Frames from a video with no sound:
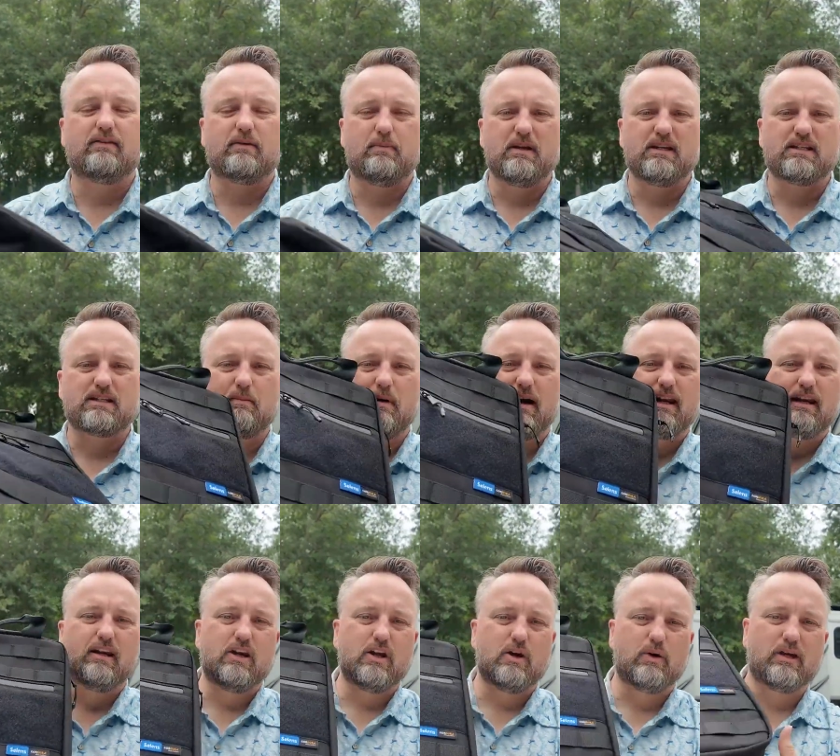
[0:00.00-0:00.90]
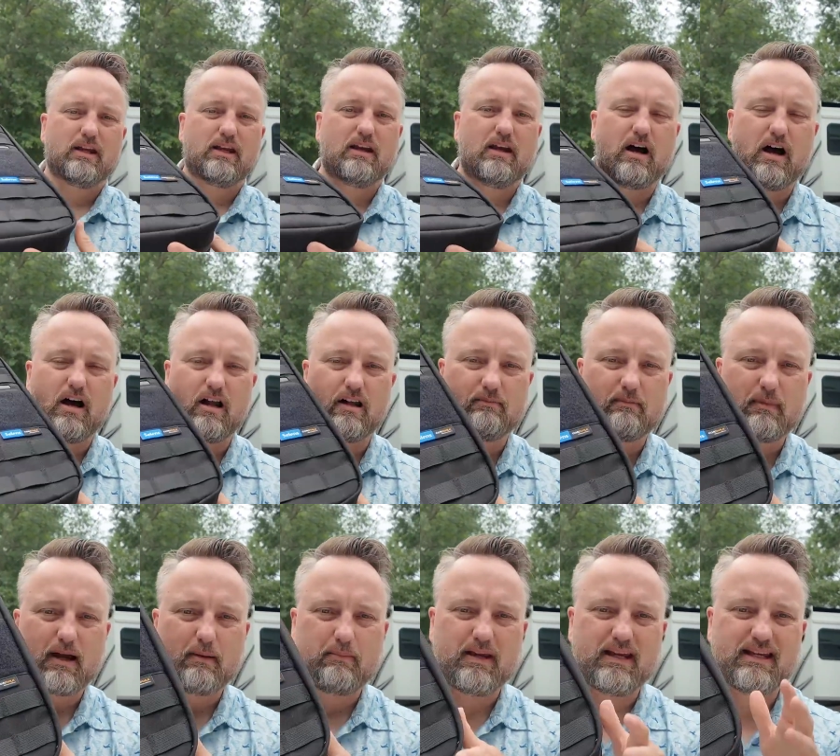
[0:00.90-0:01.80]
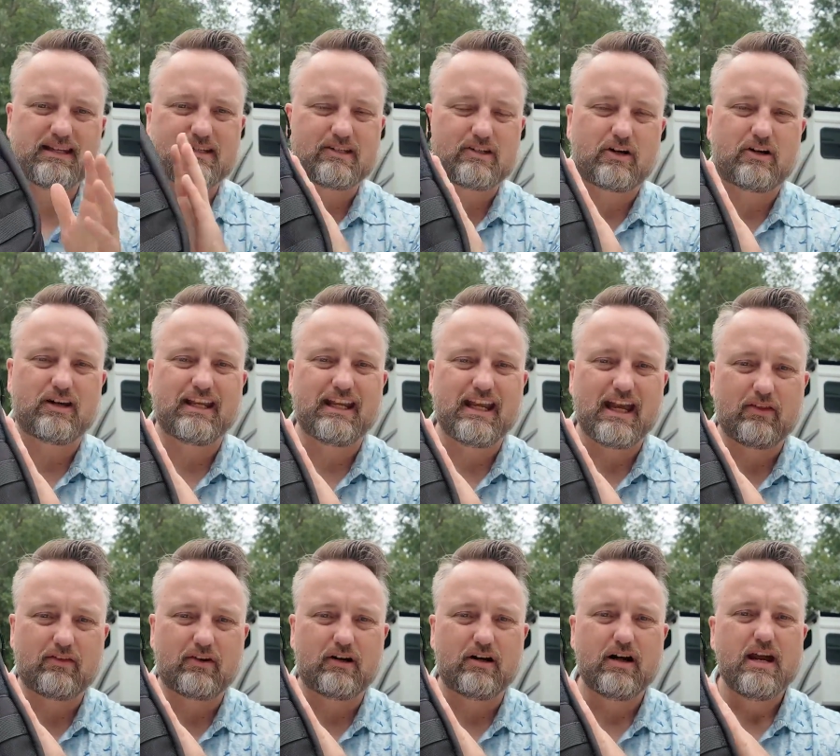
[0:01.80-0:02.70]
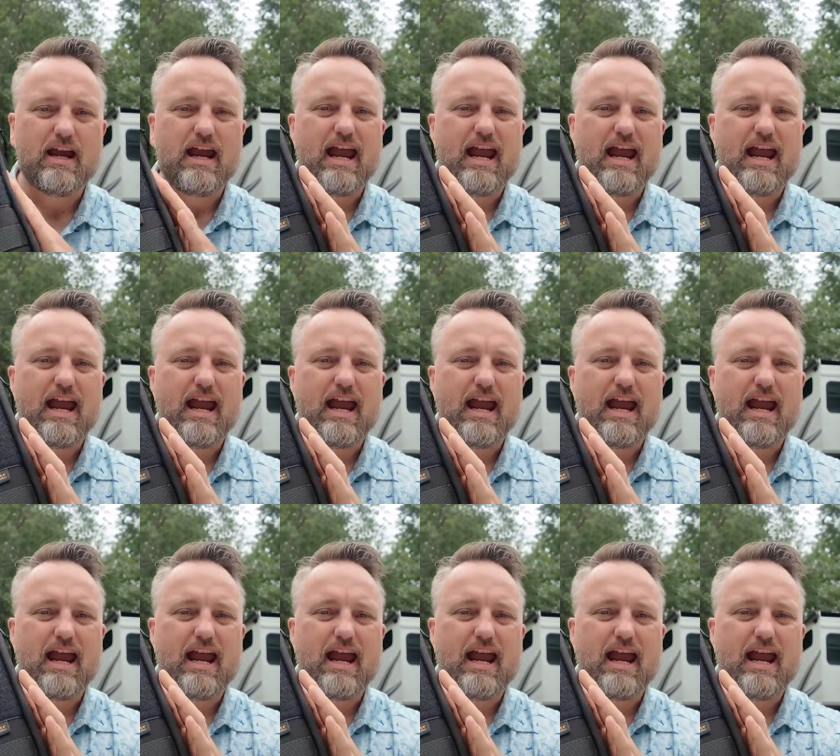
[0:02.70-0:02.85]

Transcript: the peace of mind of knowing all of my pieces are together,